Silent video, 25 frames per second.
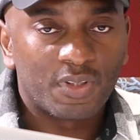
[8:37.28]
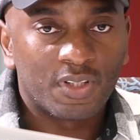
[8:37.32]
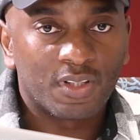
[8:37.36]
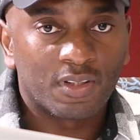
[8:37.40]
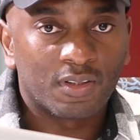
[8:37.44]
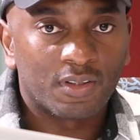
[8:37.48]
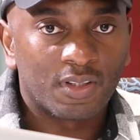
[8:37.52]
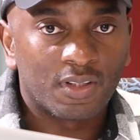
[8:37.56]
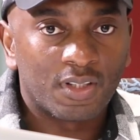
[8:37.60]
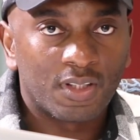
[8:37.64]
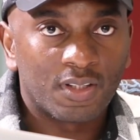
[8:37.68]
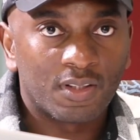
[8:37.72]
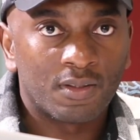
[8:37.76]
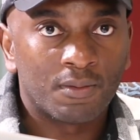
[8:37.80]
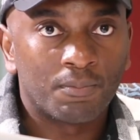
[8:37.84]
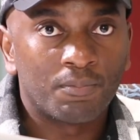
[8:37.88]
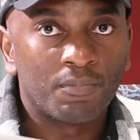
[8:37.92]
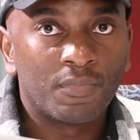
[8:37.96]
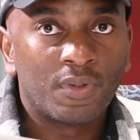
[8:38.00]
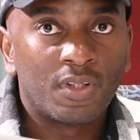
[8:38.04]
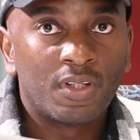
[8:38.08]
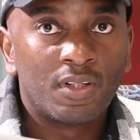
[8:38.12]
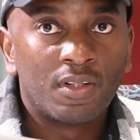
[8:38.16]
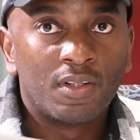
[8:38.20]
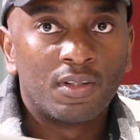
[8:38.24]
Yeah.
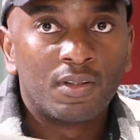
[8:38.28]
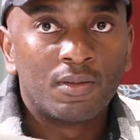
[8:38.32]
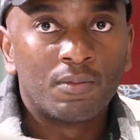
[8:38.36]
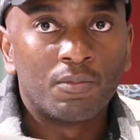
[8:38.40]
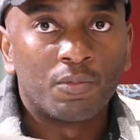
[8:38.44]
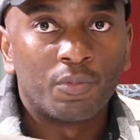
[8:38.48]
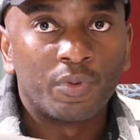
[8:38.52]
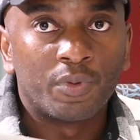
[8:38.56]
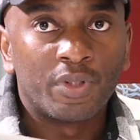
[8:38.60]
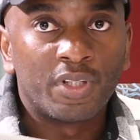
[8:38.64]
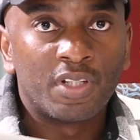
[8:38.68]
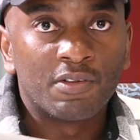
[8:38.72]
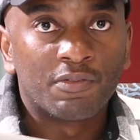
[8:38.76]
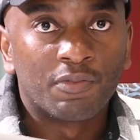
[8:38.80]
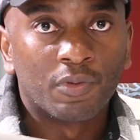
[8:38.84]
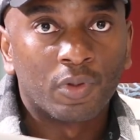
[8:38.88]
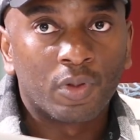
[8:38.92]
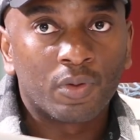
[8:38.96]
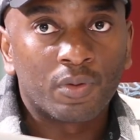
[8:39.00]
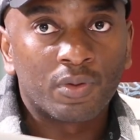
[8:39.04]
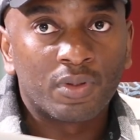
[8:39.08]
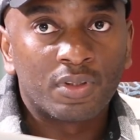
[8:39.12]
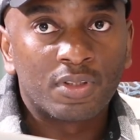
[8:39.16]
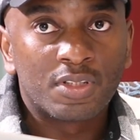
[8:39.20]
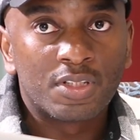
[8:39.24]
We
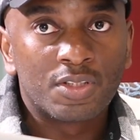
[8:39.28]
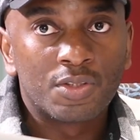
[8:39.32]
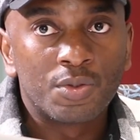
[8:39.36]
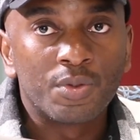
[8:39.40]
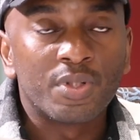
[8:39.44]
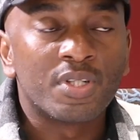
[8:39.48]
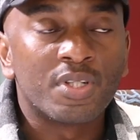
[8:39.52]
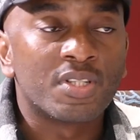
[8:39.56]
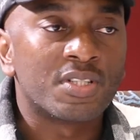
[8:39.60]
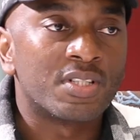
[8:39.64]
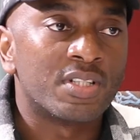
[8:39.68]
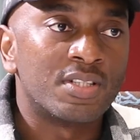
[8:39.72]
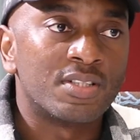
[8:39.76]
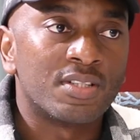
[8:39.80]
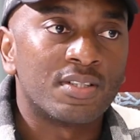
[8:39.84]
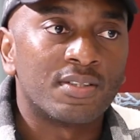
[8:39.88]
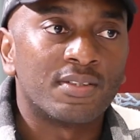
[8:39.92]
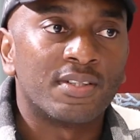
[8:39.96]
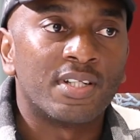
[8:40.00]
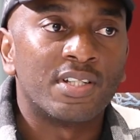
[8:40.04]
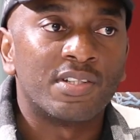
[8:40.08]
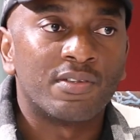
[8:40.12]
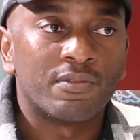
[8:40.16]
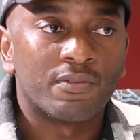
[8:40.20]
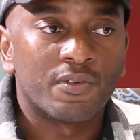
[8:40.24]
followed 2 years later, in
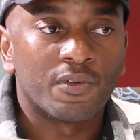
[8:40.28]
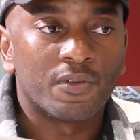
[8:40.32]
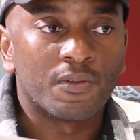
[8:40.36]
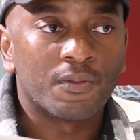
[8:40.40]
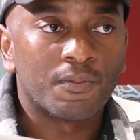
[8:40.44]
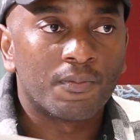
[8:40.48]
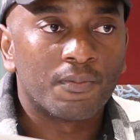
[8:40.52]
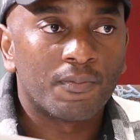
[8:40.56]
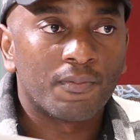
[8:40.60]
94.